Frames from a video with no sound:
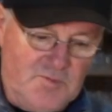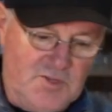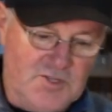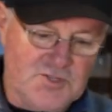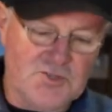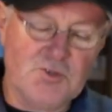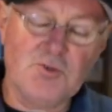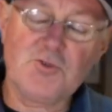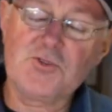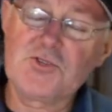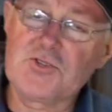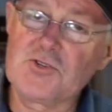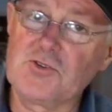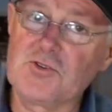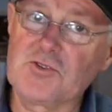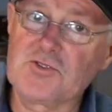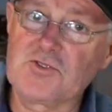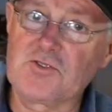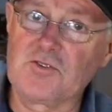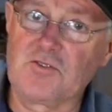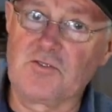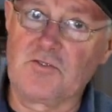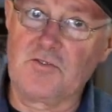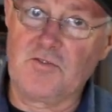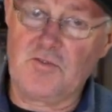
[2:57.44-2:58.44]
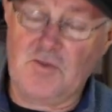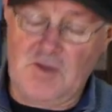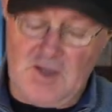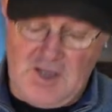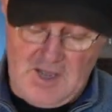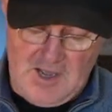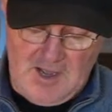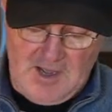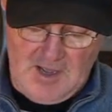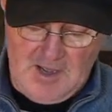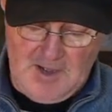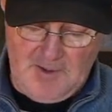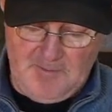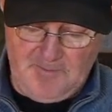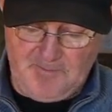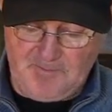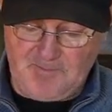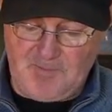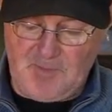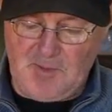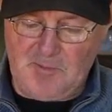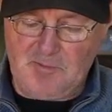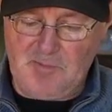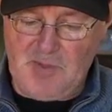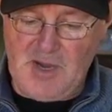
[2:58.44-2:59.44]
There's all sorts of
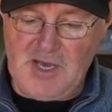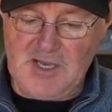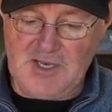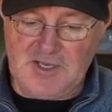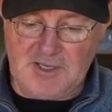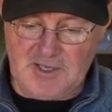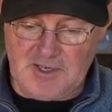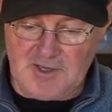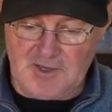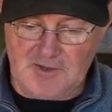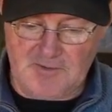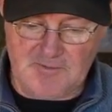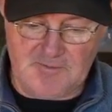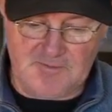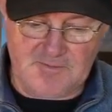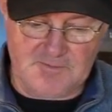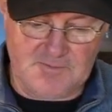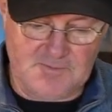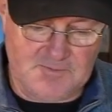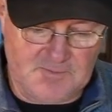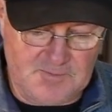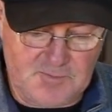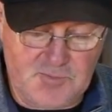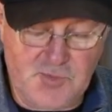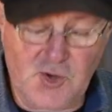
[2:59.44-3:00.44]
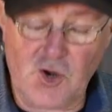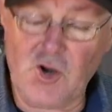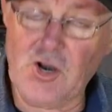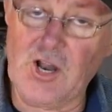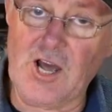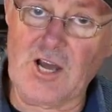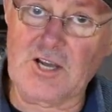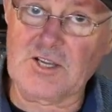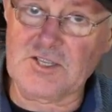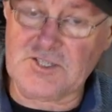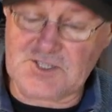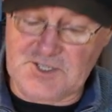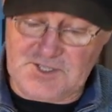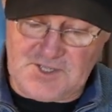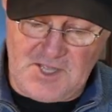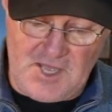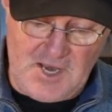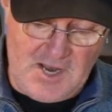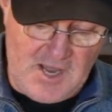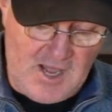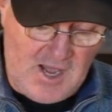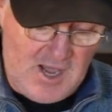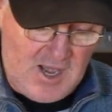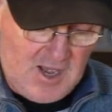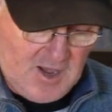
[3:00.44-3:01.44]
butter products that
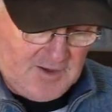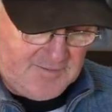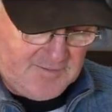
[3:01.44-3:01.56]
are